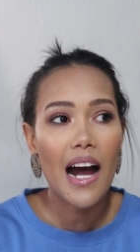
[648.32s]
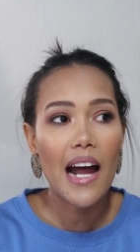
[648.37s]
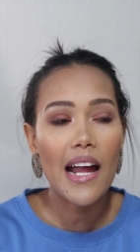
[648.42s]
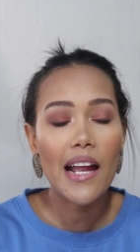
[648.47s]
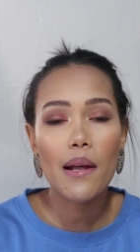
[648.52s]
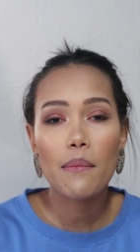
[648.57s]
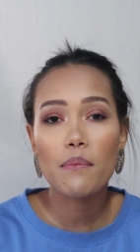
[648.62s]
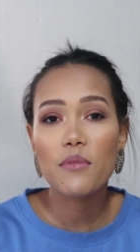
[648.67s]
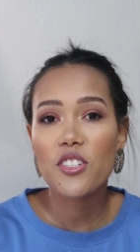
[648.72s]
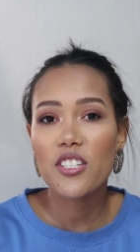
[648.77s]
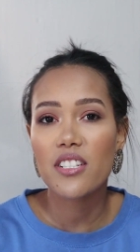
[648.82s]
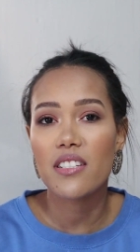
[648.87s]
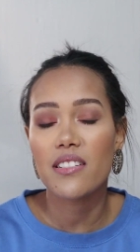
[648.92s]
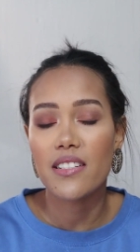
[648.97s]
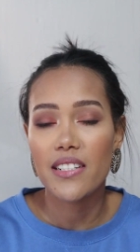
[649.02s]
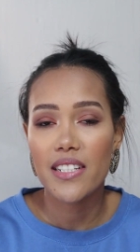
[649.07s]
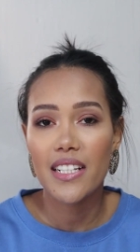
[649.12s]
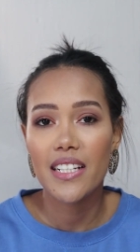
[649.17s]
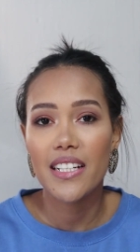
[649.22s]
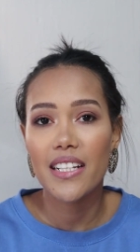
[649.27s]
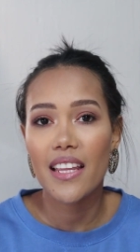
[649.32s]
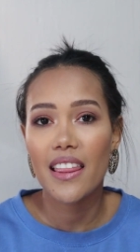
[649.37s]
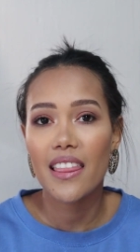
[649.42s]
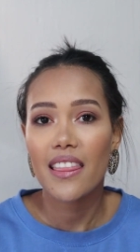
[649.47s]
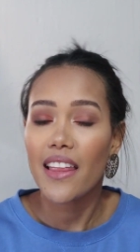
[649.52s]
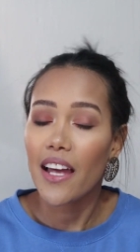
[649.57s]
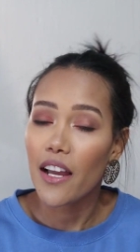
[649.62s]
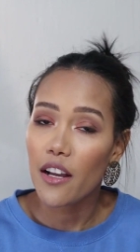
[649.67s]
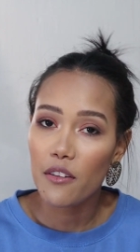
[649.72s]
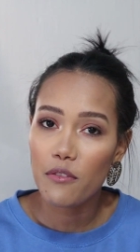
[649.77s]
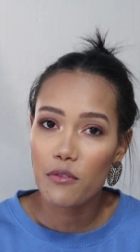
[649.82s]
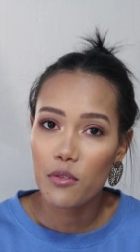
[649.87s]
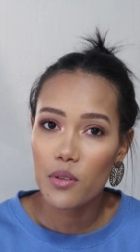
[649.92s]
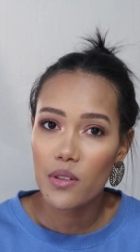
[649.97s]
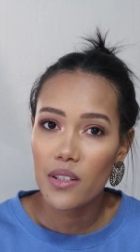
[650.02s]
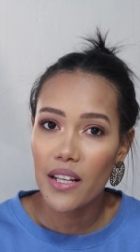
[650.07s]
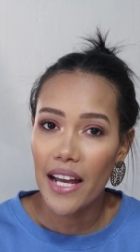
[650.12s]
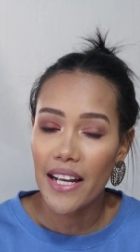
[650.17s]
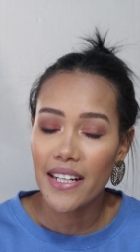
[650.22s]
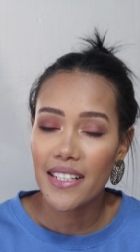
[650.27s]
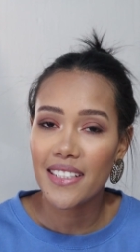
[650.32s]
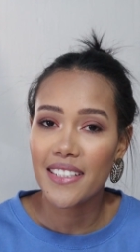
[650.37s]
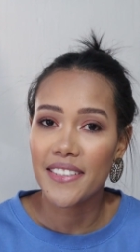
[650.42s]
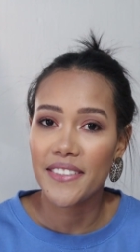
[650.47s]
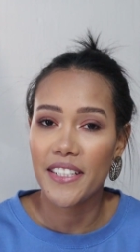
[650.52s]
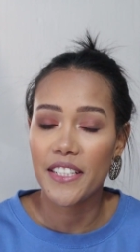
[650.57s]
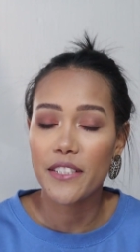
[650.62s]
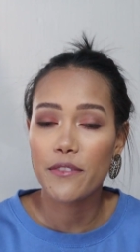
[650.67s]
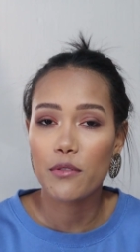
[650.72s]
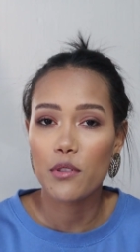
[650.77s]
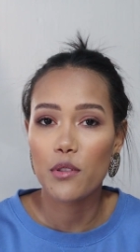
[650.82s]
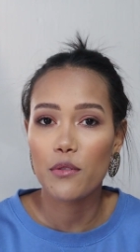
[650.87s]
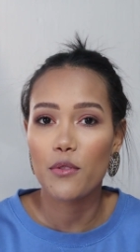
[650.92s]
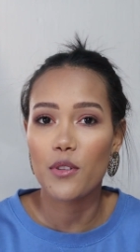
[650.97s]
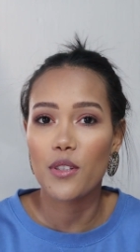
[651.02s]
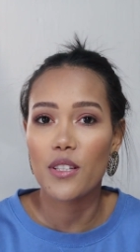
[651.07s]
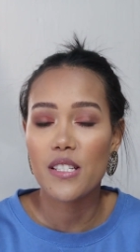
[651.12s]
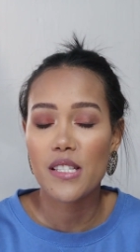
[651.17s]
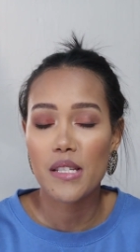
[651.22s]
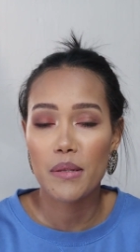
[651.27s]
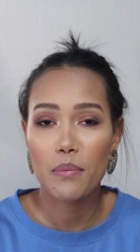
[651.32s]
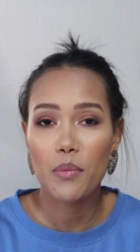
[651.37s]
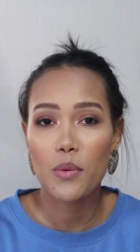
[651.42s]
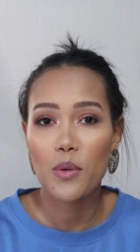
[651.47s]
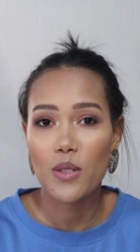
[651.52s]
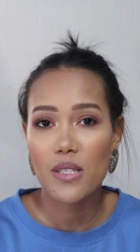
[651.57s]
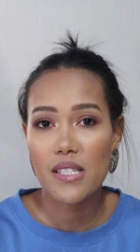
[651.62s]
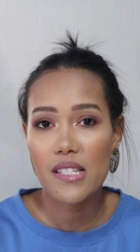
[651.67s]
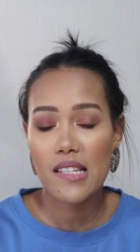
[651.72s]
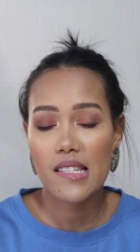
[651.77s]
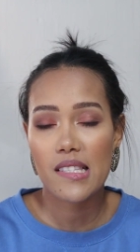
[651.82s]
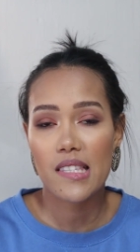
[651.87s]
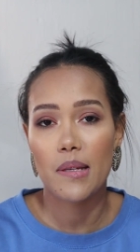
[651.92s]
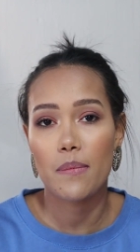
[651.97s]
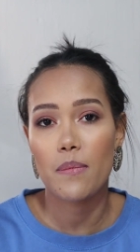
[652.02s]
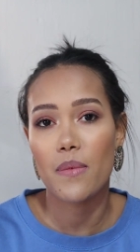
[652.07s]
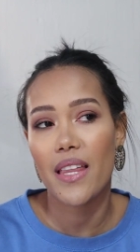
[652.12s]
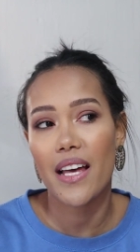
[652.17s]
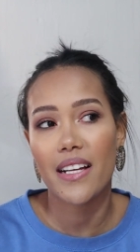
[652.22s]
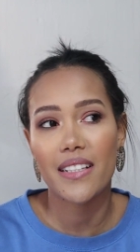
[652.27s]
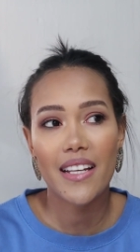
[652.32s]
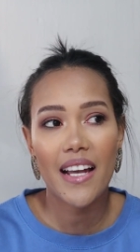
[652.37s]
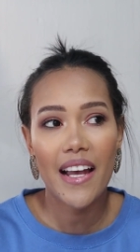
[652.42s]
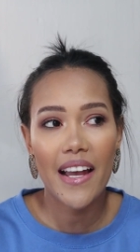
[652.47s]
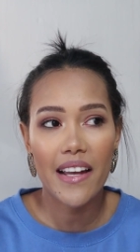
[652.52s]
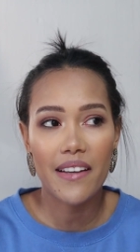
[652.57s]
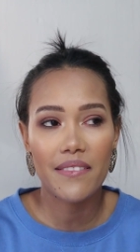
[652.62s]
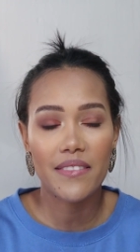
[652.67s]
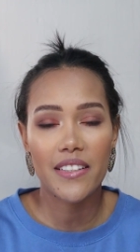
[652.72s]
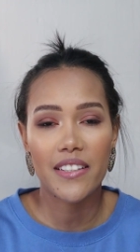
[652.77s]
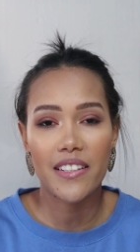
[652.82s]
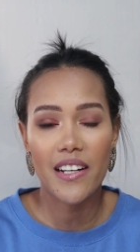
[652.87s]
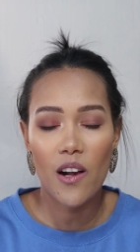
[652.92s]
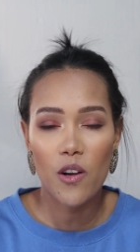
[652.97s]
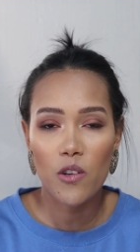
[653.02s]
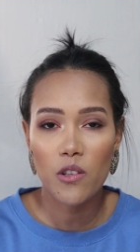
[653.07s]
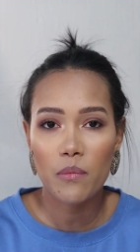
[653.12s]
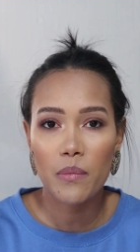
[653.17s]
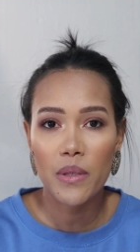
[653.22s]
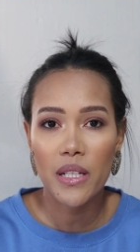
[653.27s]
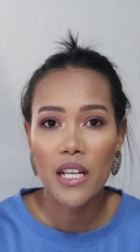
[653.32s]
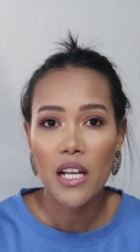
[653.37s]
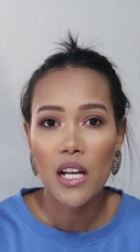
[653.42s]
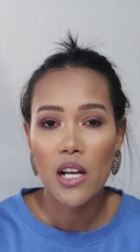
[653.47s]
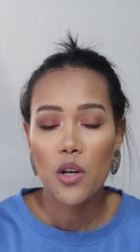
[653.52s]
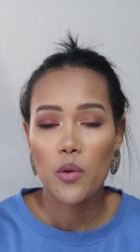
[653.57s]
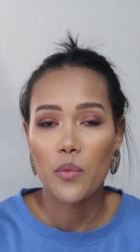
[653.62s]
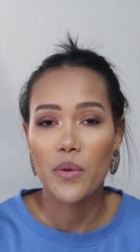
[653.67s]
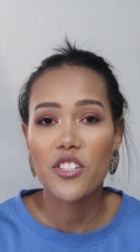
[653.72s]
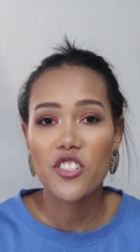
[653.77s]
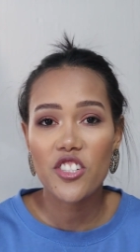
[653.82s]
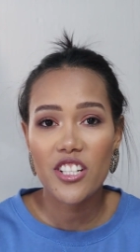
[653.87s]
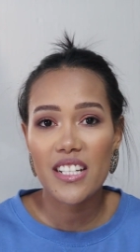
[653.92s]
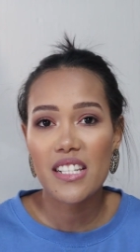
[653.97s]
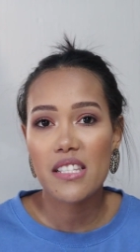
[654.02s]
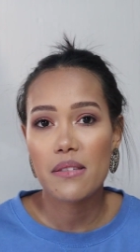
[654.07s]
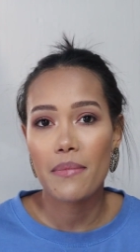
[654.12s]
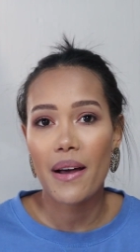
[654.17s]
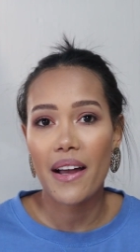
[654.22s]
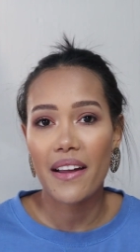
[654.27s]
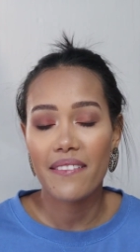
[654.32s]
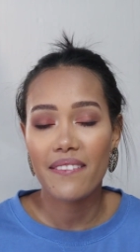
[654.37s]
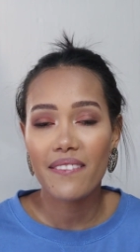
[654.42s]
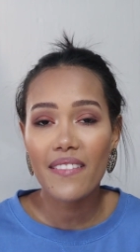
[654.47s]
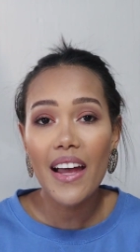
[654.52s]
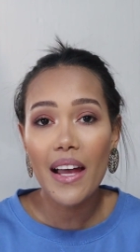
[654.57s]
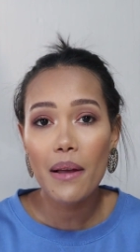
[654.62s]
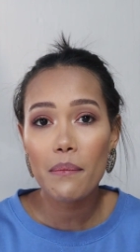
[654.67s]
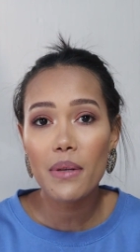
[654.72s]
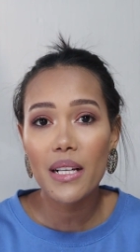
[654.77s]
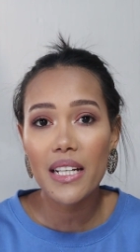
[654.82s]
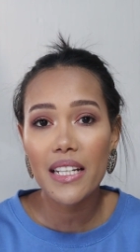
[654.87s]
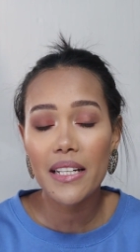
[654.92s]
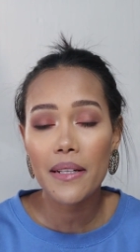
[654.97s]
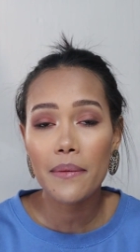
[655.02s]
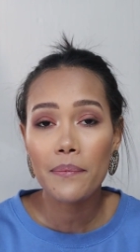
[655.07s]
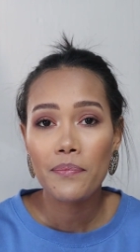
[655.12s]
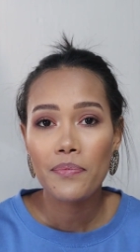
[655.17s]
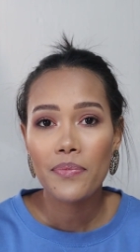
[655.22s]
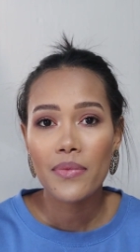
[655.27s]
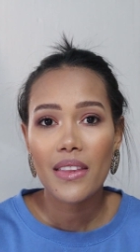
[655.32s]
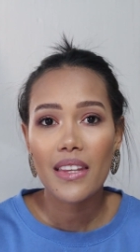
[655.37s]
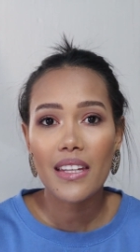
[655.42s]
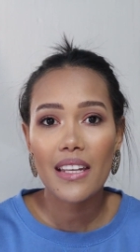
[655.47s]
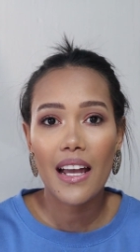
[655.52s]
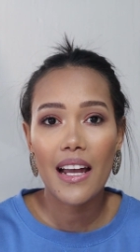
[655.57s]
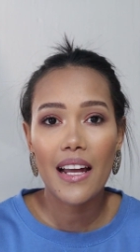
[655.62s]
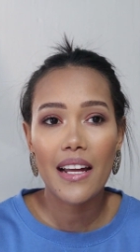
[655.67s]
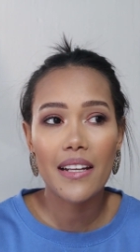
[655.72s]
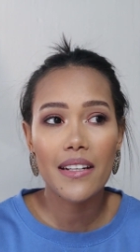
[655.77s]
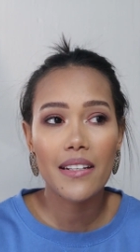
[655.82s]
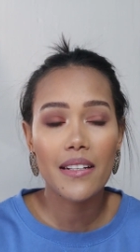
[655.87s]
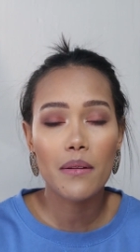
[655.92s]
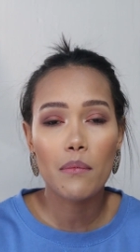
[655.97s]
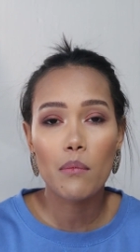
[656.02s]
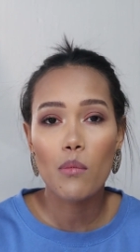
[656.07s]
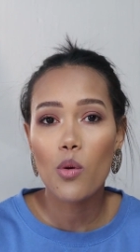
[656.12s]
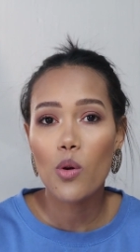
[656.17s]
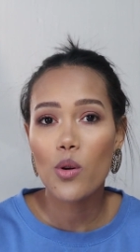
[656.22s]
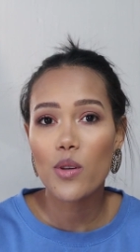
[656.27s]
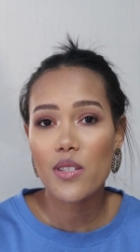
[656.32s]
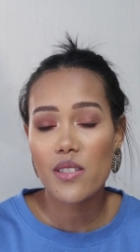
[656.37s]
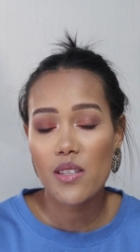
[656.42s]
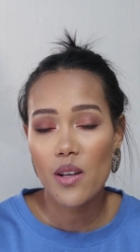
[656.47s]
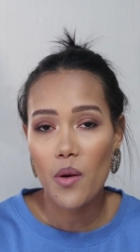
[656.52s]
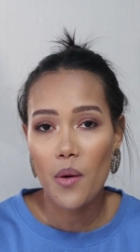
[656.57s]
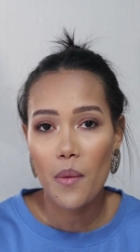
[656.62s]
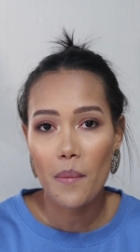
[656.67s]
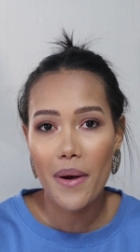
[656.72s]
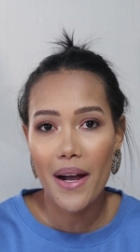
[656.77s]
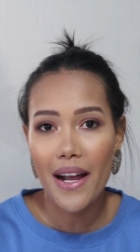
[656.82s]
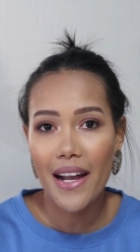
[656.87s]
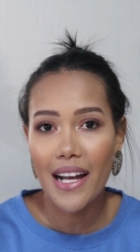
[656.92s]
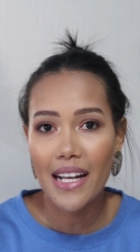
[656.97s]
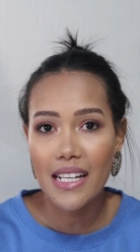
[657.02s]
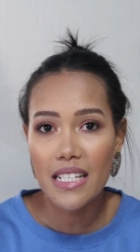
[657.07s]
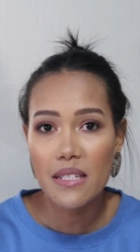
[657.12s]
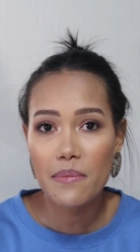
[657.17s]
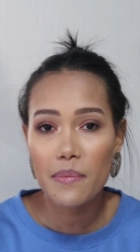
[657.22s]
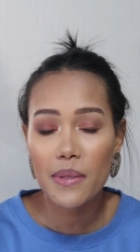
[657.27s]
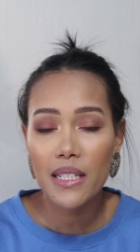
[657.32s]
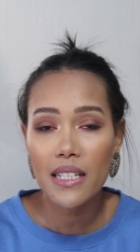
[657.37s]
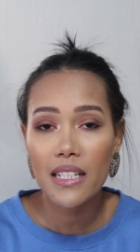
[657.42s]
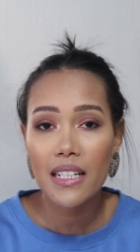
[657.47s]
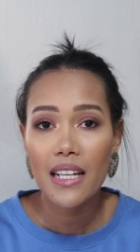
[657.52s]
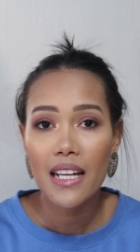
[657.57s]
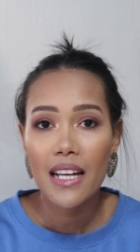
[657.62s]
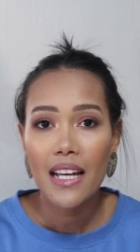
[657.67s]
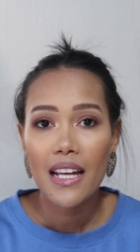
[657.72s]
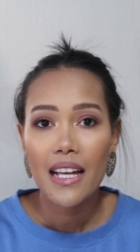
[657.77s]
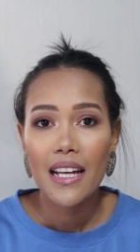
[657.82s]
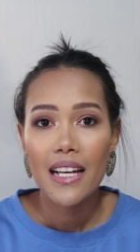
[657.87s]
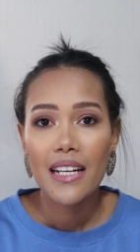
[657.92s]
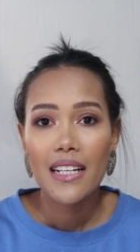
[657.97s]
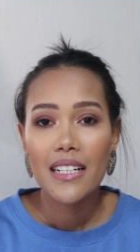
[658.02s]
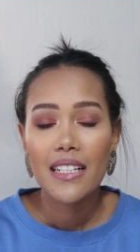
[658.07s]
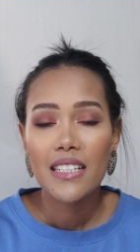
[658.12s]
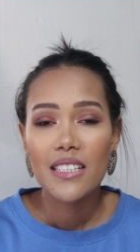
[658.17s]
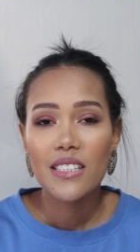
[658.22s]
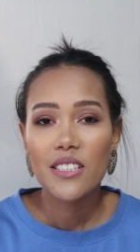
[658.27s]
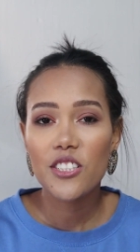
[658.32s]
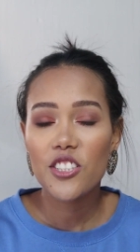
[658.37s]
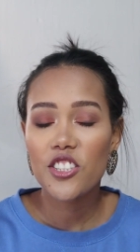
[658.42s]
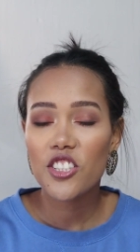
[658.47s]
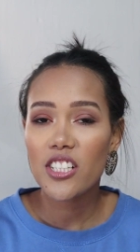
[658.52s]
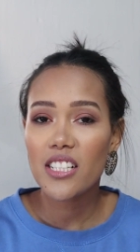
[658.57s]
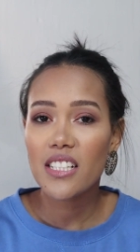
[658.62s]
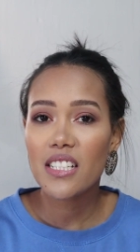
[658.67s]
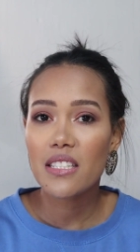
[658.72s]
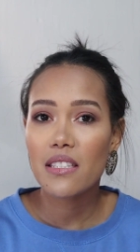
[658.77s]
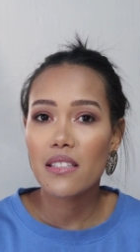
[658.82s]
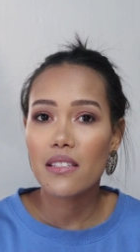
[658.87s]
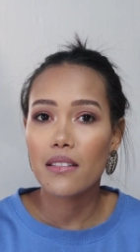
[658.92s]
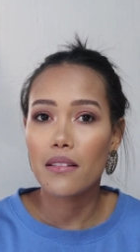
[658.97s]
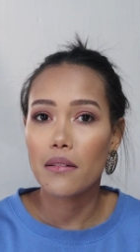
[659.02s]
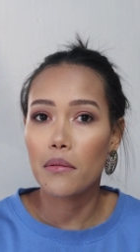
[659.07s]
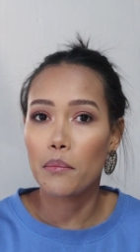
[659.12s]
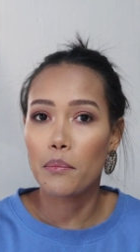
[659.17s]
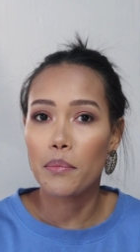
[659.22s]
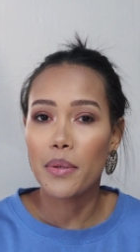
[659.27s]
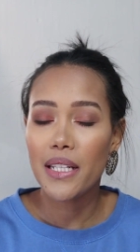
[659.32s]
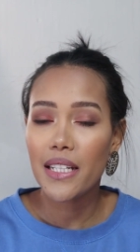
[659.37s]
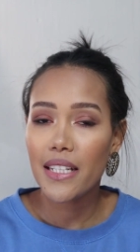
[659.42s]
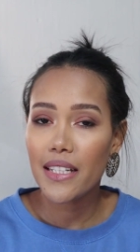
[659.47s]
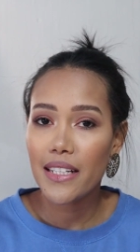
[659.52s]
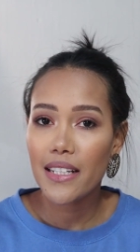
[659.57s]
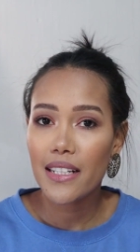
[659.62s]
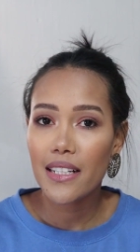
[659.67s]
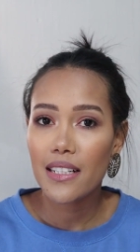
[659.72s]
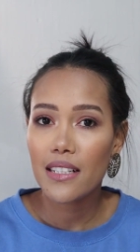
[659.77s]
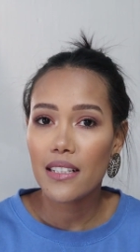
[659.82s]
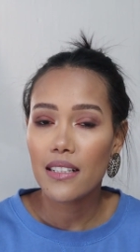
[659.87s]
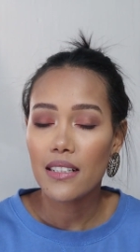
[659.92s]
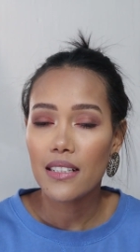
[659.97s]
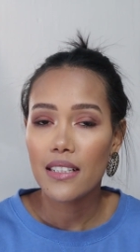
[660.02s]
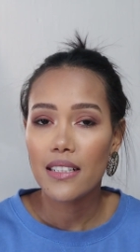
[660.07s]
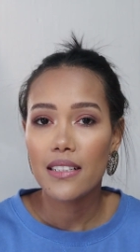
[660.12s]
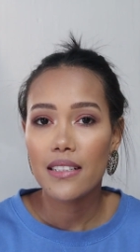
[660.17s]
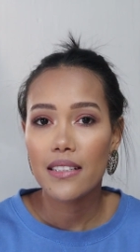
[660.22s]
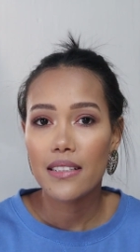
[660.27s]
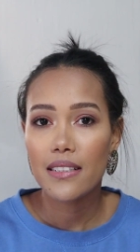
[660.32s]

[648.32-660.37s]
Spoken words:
I am just really thankful and grateful for the support system that I have around me, which is my family and more so my husband, to just be here,